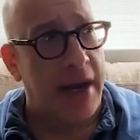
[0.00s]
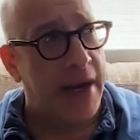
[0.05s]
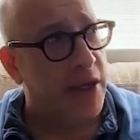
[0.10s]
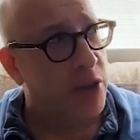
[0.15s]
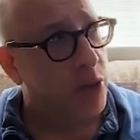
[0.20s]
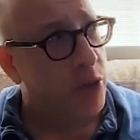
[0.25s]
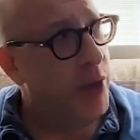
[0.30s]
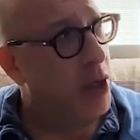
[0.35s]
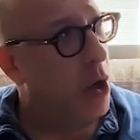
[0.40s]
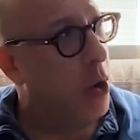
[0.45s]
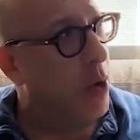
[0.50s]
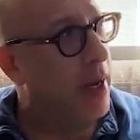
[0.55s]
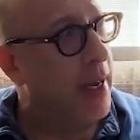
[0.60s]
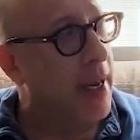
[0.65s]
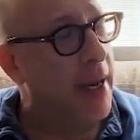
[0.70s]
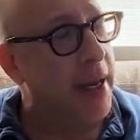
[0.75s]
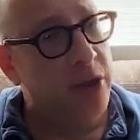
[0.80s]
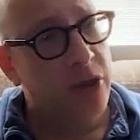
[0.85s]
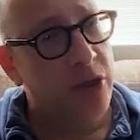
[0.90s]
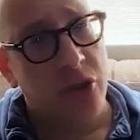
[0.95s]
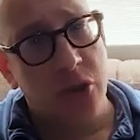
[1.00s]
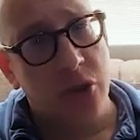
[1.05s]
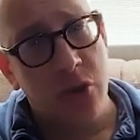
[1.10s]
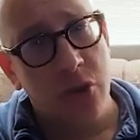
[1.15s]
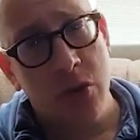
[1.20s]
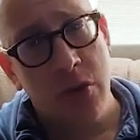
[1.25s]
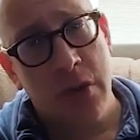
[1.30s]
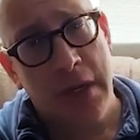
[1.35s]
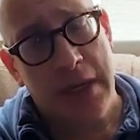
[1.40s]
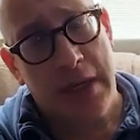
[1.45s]
And as we go
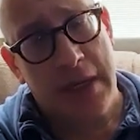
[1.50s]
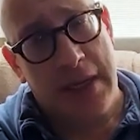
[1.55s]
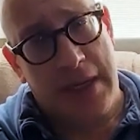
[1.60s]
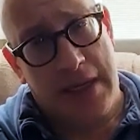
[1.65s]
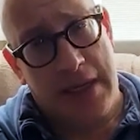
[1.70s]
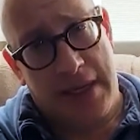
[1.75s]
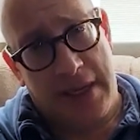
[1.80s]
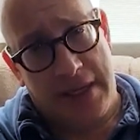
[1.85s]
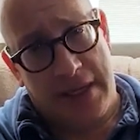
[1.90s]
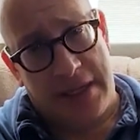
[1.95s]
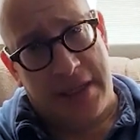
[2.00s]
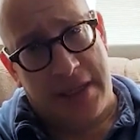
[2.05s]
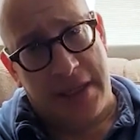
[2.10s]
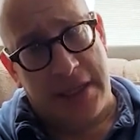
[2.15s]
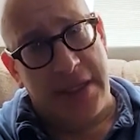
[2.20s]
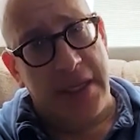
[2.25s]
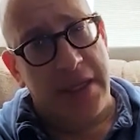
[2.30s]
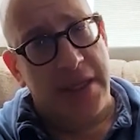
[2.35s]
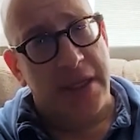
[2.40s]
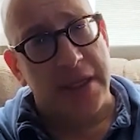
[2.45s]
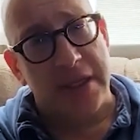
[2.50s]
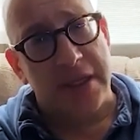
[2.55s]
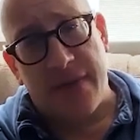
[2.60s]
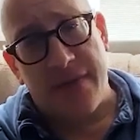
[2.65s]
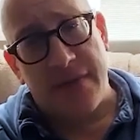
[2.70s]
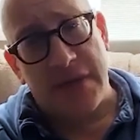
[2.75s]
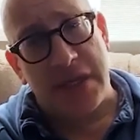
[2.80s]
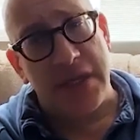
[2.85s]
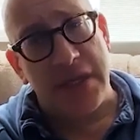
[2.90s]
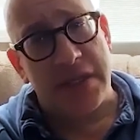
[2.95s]
into the 16th and
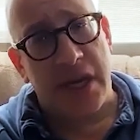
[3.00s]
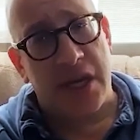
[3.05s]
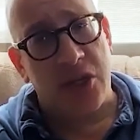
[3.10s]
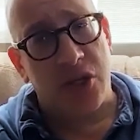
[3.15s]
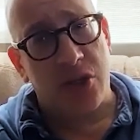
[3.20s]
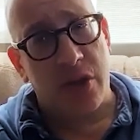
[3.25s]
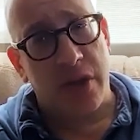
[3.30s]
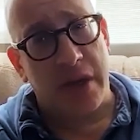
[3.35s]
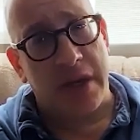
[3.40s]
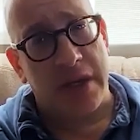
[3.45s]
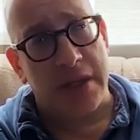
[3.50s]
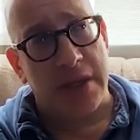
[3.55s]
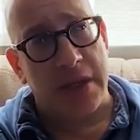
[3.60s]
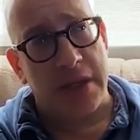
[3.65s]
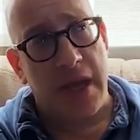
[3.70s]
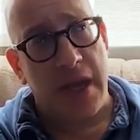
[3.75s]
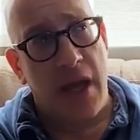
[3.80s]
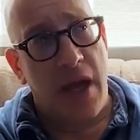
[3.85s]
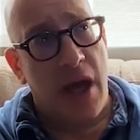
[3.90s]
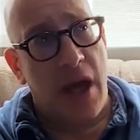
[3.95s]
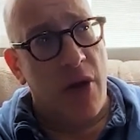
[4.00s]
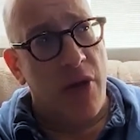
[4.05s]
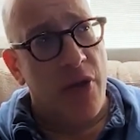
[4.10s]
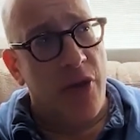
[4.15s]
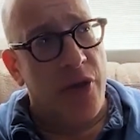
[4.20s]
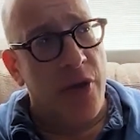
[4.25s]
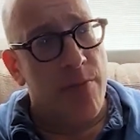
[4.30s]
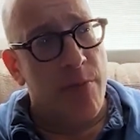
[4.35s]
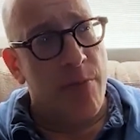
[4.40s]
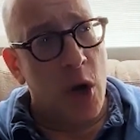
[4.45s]
17th centuries,
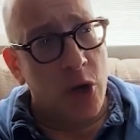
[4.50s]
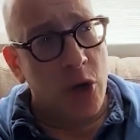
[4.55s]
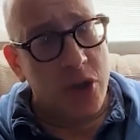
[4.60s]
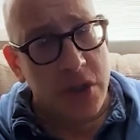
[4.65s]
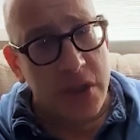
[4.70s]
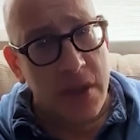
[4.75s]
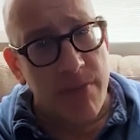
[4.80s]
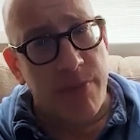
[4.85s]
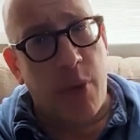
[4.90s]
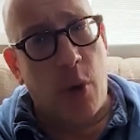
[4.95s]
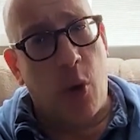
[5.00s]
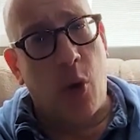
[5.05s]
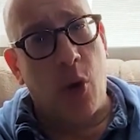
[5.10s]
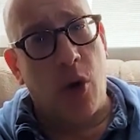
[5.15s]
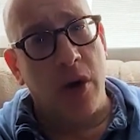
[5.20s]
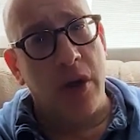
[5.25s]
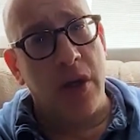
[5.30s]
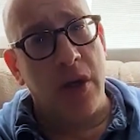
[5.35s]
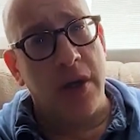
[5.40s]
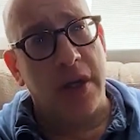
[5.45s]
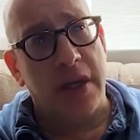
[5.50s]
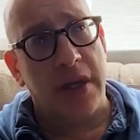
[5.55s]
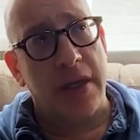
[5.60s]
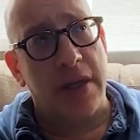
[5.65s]
the most important